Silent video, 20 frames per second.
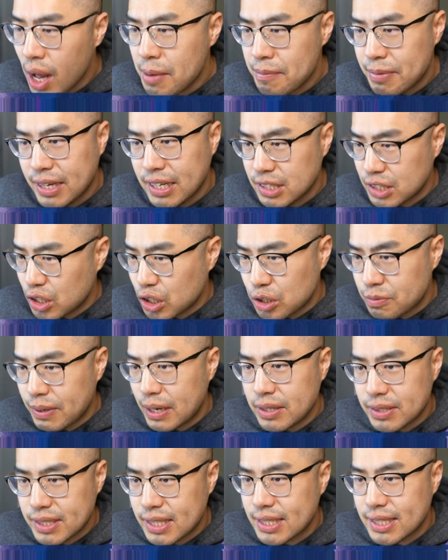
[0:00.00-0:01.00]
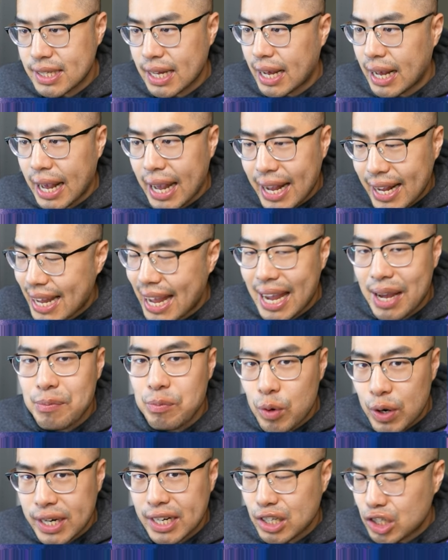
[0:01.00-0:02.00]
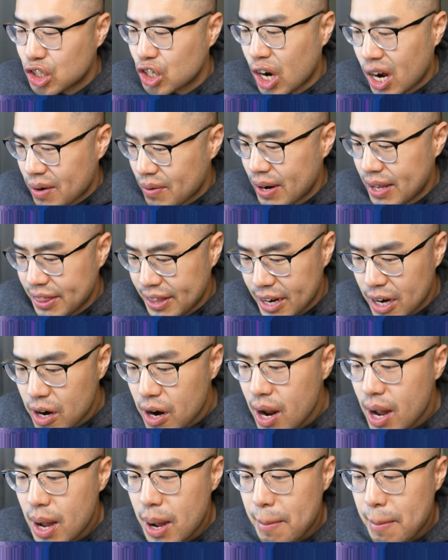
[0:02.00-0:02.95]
because Ghost Bell is just like game-winning shot right there.